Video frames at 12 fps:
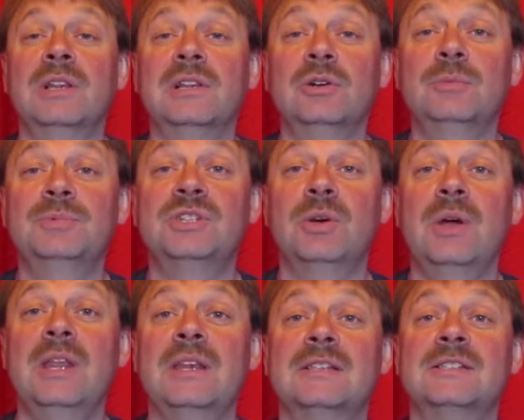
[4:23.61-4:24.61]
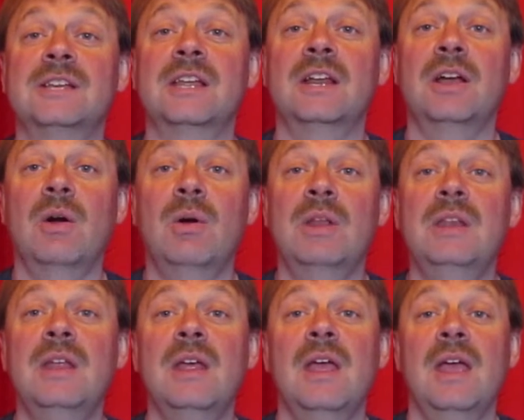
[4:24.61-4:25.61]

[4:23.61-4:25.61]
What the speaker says: loop to it to get it going.